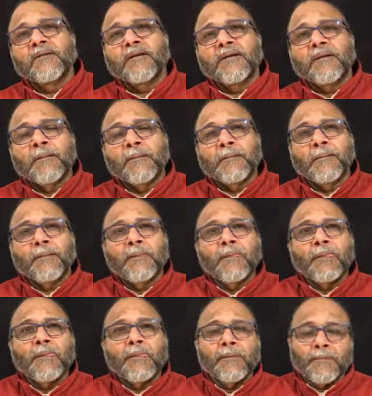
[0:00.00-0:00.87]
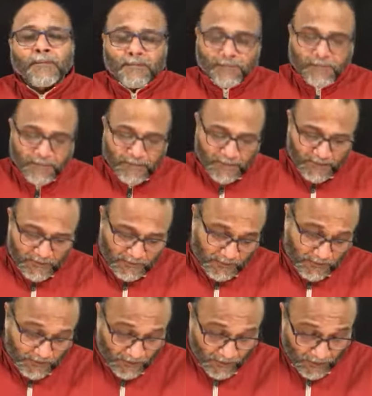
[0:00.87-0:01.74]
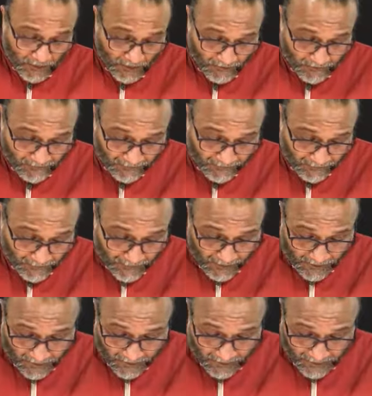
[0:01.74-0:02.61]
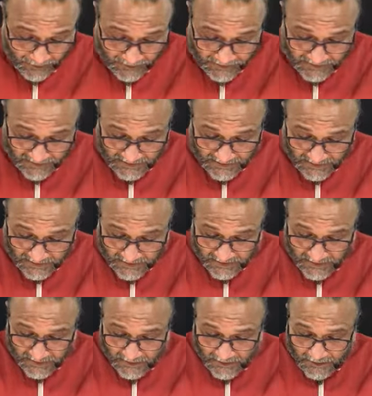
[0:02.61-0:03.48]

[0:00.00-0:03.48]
See? So, here he says,